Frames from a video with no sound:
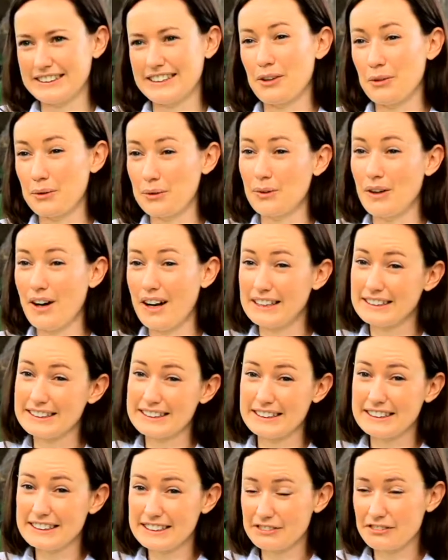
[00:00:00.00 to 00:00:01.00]
that will
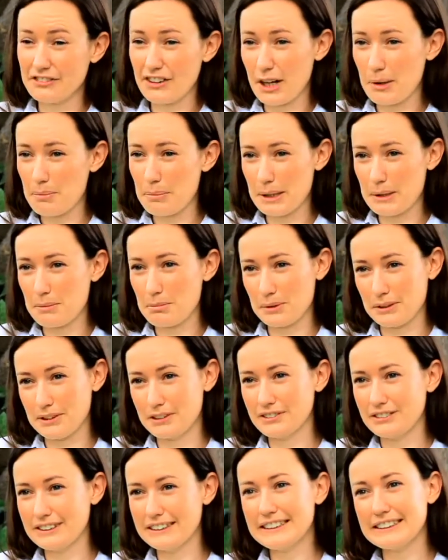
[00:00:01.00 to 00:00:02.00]
identify people
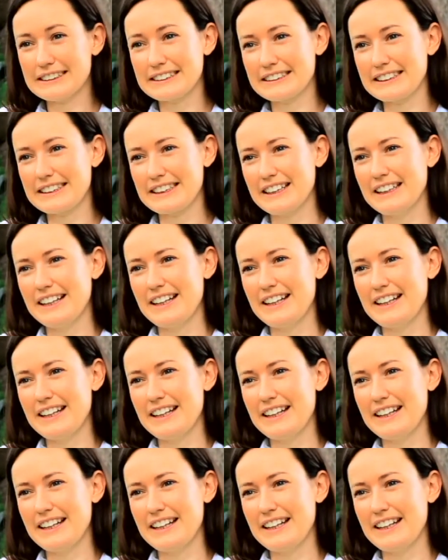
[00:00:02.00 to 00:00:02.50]
at risk